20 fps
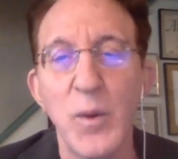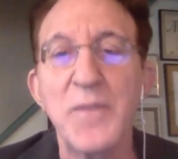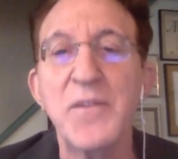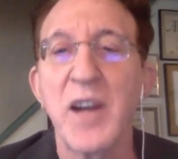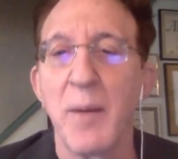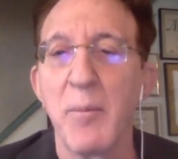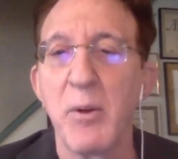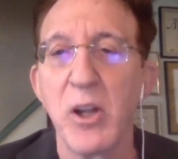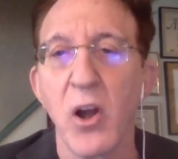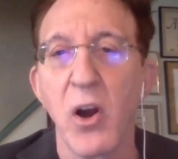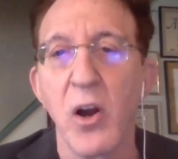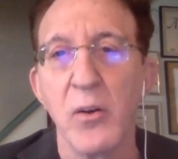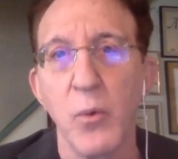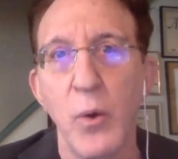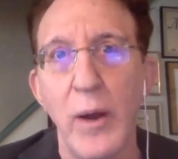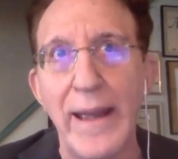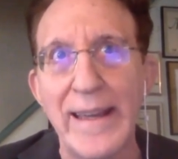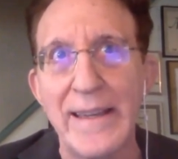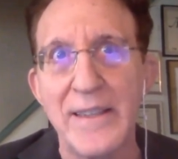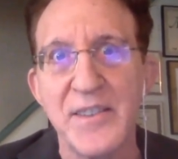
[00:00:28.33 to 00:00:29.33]
We've come a
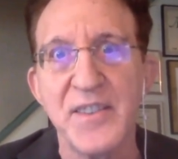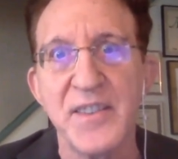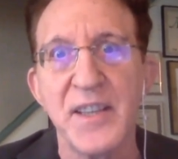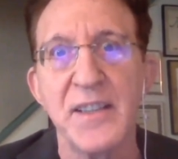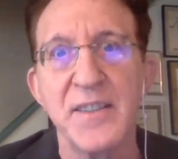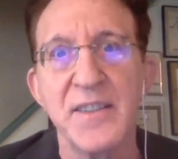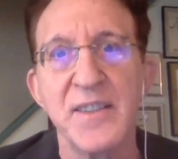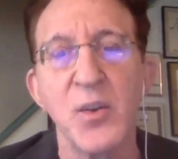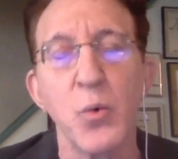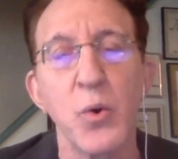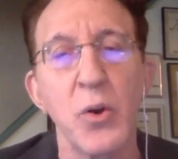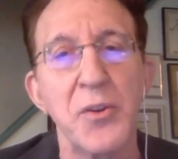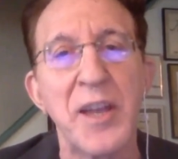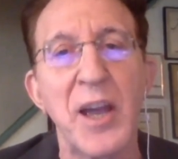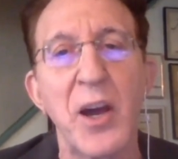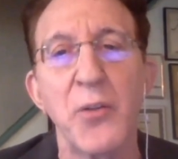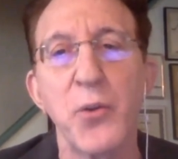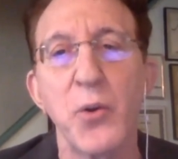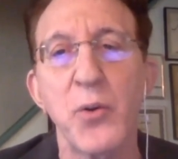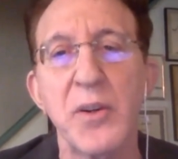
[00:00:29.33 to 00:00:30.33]
long way since the World
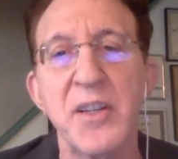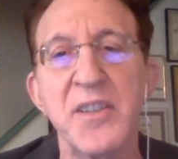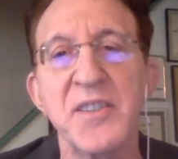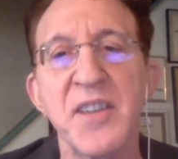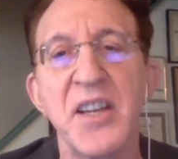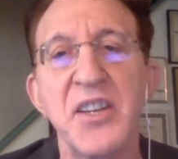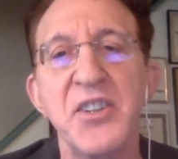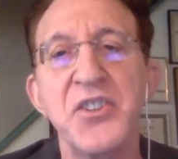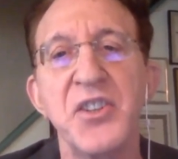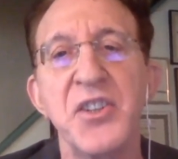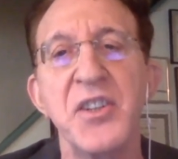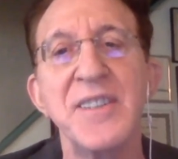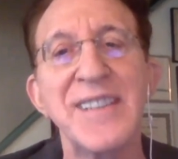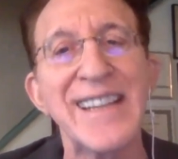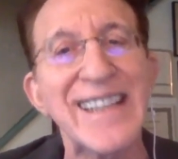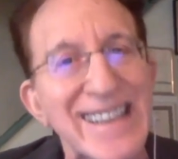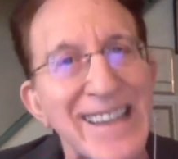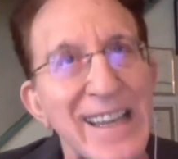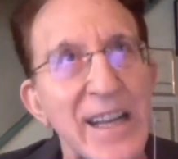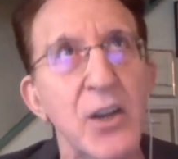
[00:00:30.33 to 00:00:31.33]
Health Organization
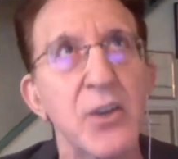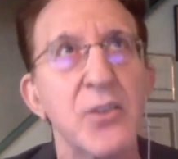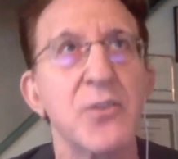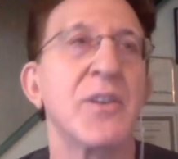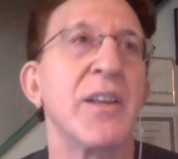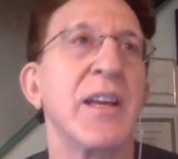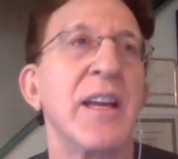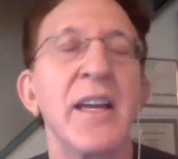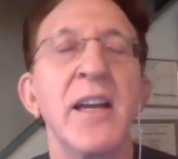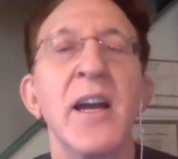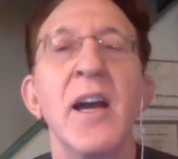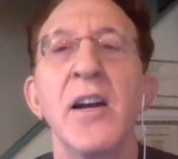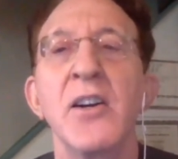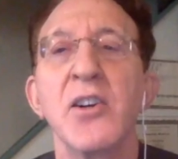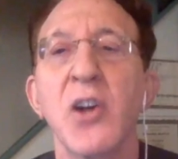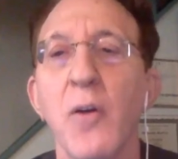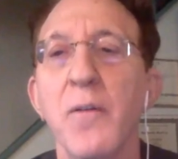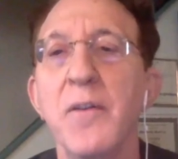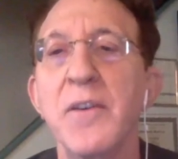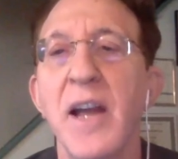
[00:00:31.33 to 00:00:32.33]
declared the
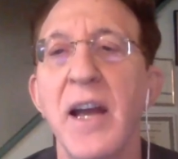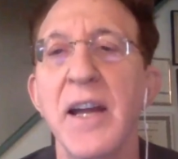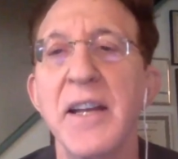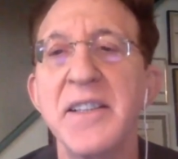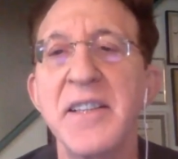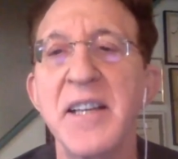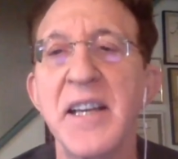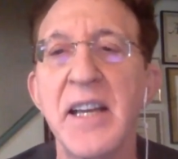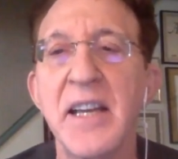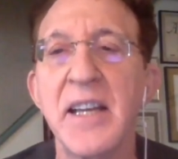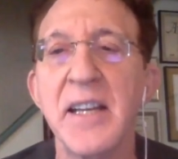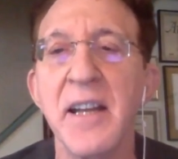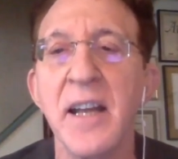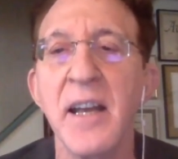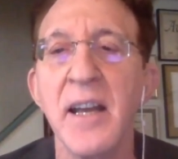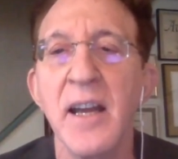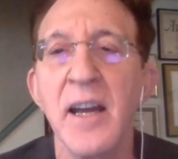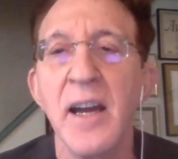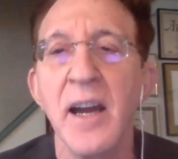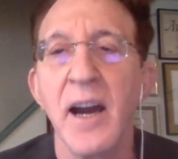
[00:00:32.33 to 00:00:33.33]
COVID-19
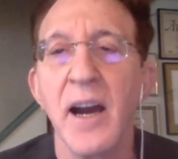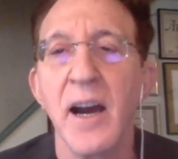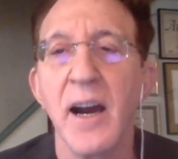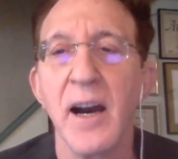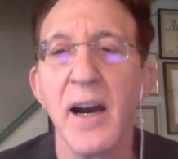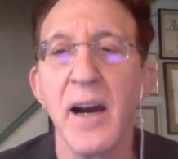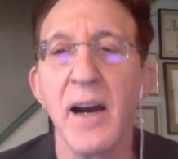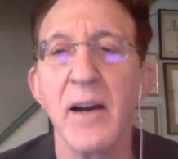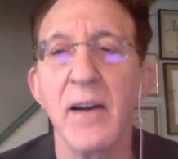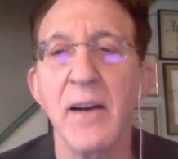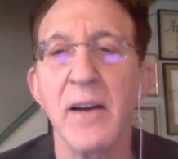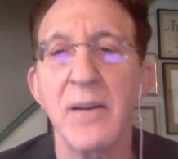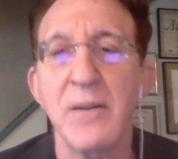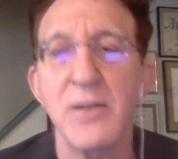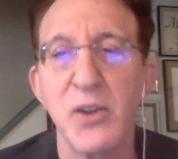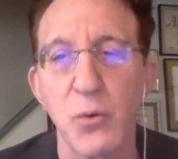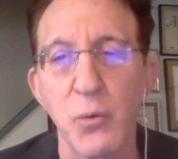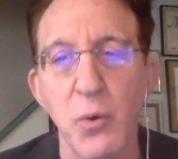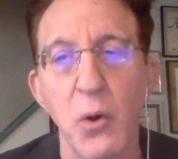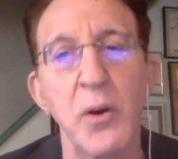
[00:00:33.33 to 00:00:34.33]

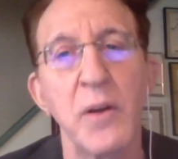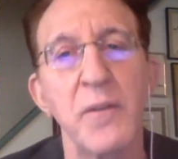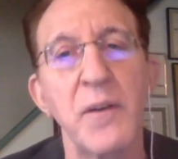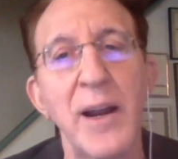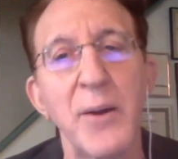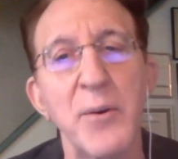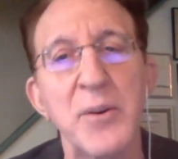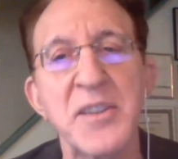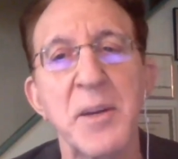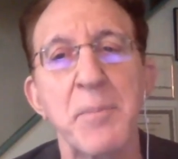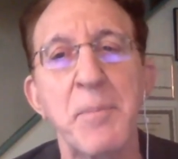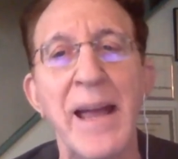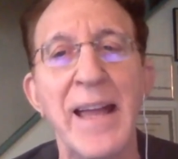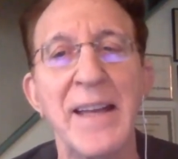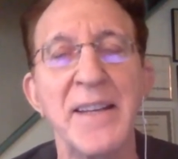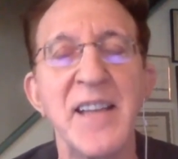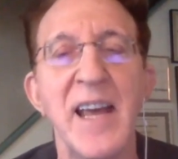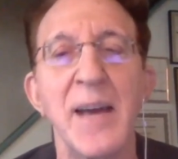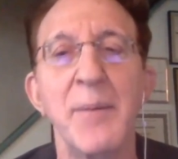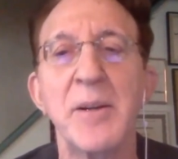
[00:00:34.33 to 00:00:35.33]
coronavirus a
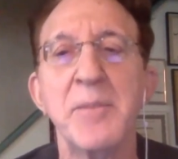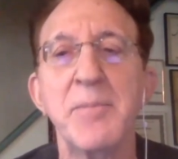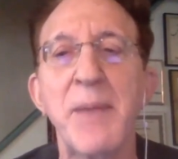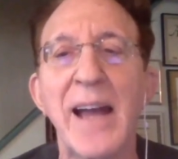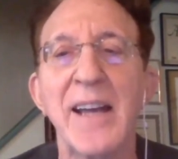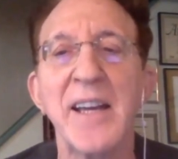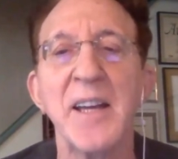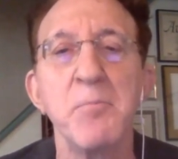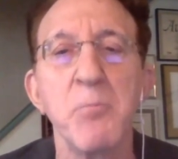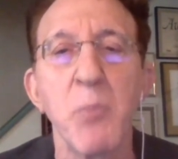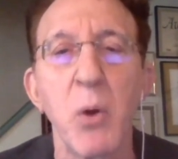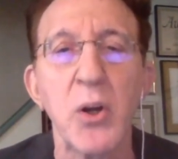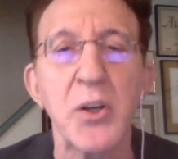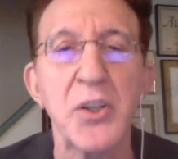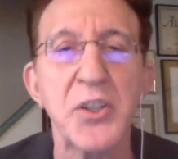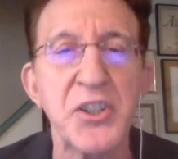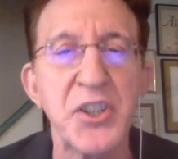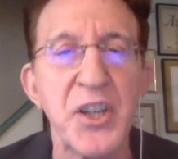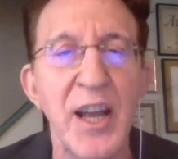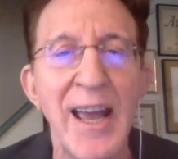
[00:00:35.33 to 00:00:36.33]
pandemic back in
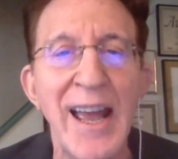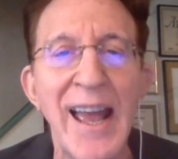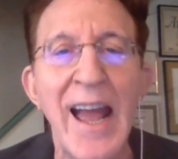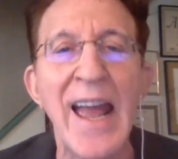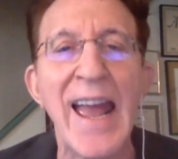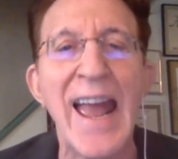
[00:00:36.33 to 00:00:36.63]
March.